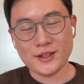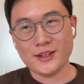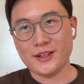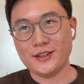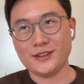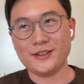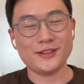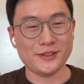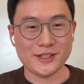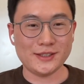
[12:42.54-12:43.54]
And
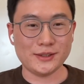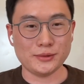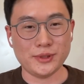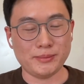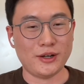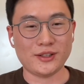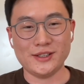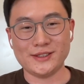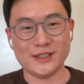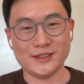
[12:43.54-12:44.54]
you just do a block
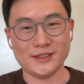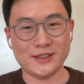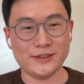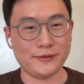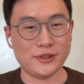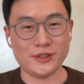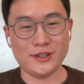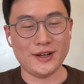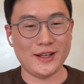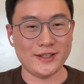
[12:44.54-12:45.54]
list and filter out
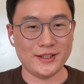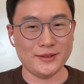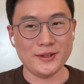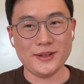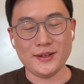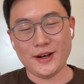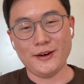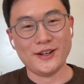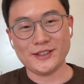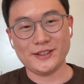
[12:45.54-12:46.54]
any
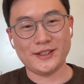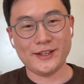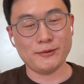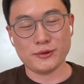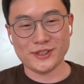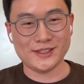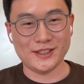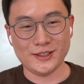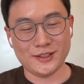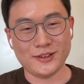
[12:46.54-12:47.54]
unwanted keywords
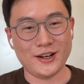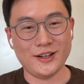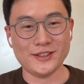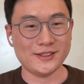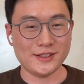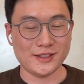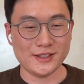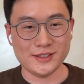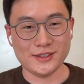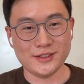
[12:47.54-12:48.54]
or contents in
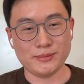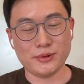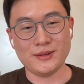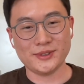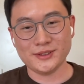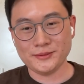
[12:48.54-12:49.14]
the prompt.